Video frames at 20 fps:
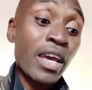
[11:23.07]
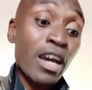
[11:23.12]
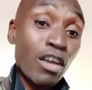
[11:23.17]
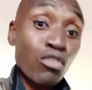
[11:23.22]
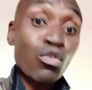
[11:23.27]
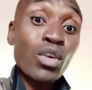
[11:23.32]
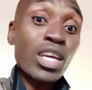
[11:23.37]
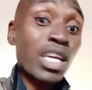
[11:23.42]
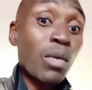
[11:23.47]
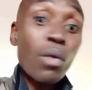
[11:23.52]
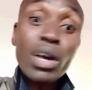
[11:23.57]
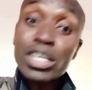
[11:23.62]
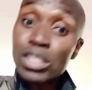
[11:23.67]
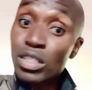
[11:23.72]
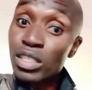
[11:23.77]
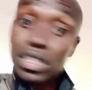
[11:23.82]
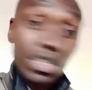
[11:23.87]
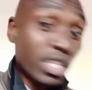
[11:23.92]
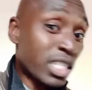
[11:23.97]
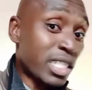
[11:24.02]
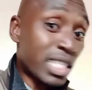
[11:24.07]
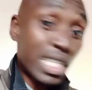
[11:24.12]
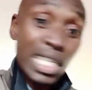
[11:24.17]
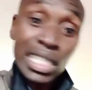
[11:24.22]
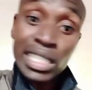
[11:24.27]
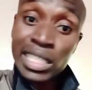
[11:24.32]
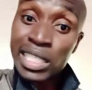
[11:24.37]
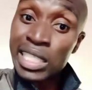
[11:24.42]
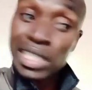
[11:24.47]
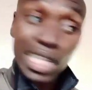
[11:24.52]
So he
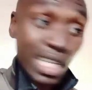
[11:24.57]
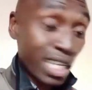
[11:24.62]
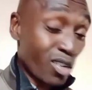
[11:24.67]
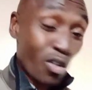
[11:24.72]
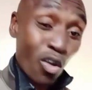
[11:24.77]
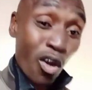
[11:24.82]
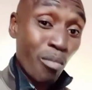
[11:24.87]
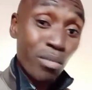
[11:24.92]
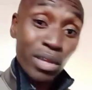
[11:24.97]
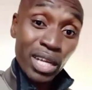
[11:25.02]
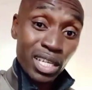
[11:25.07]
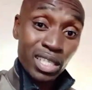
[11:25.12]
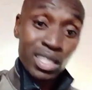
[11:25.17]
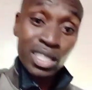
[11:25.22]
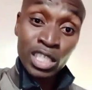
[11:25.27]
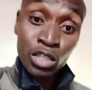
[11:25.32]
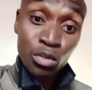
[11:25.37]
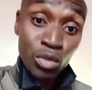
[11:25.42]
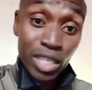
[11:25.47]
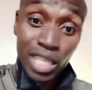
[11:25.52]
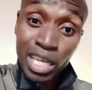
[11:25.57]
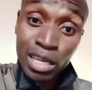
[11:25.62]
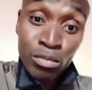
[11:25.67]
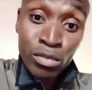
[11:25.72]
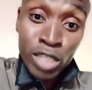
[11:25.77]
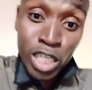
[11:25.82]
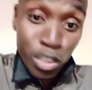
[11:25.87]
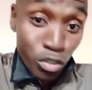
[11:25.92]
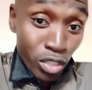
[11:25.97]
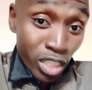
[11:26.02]
didn't complain. Did you hear
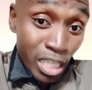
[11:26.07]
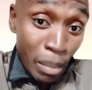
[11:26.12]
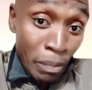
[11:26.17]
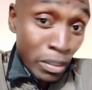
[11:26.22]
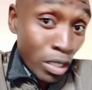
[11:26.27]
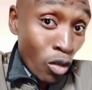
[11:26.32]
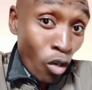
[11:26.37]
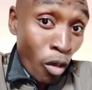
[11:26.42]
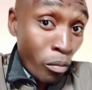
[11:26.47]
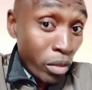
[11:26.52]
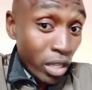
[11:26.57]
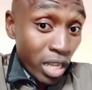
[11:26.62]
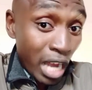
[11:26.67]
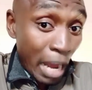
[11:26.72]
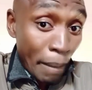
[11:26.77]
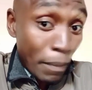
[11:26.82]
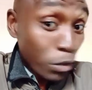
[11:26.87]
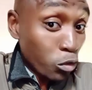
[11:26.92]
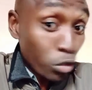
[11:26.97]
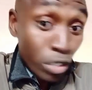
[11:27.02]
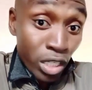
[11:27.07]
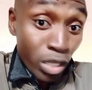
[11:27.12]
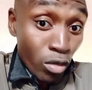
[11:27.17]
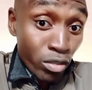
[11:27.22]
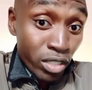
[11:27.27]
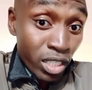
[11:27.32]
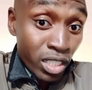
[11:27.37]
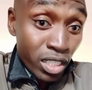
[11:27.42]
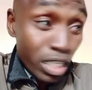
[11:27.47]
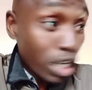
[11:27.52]
Nelson Chamisa complaining about
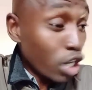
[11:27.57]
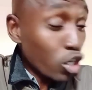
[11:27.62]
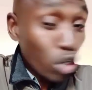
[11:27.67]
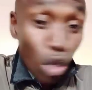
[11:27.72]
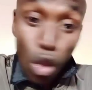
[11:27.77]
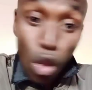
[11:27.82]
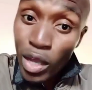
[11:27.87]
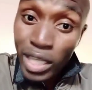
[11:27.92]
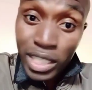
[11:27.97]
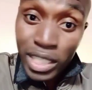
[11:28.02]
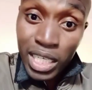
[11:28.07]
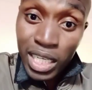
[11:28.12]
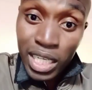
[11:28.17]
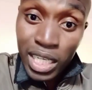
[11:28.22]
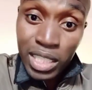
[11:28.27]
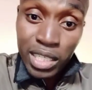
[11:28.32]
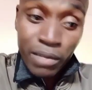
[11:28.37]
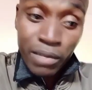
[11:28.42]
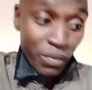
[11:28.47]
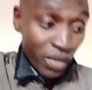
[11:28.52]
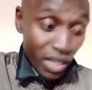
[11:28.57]
20,000? No, he didn't.